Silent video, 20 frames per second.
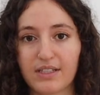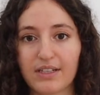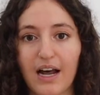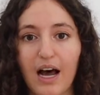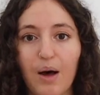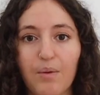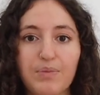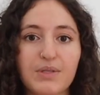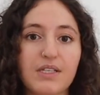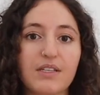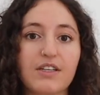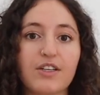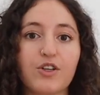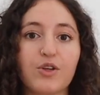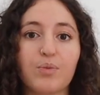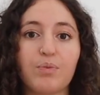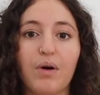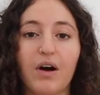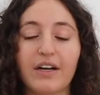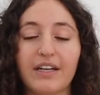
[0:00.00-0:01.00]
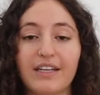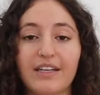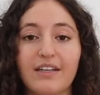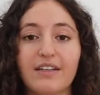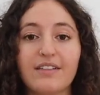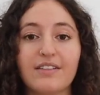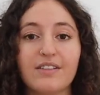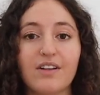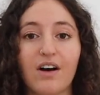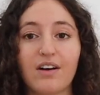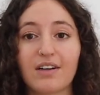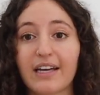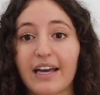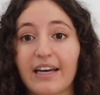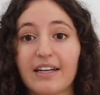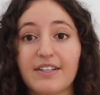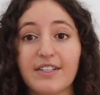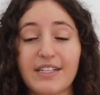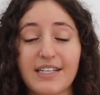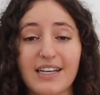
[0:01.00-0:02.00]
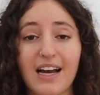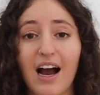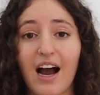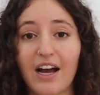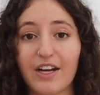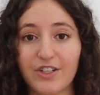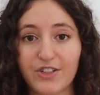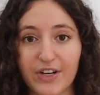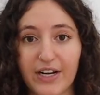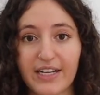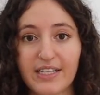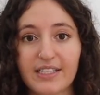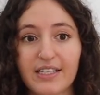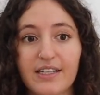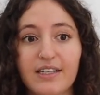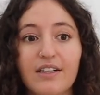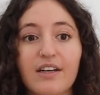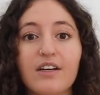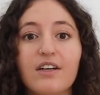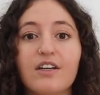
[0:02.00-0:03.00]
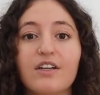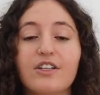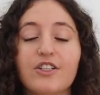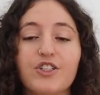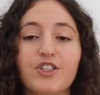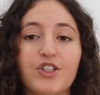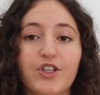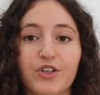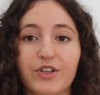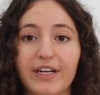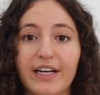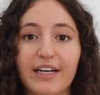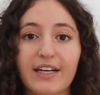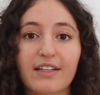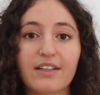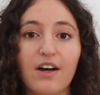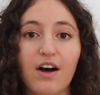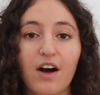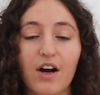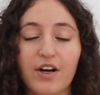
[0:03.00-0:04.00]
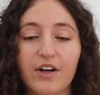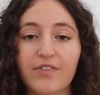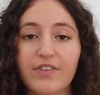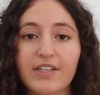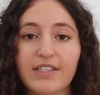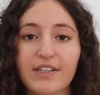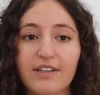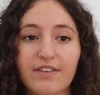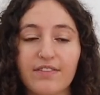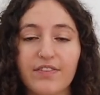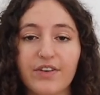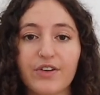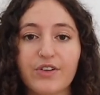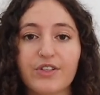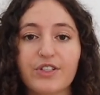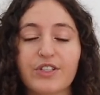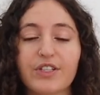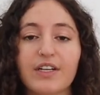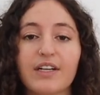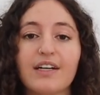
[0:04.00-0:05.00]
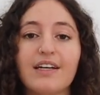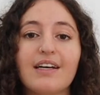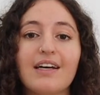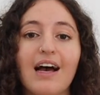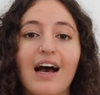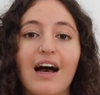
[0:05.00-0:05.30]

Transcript: It helps your body not get dehydrated during the Ocrevus infusion,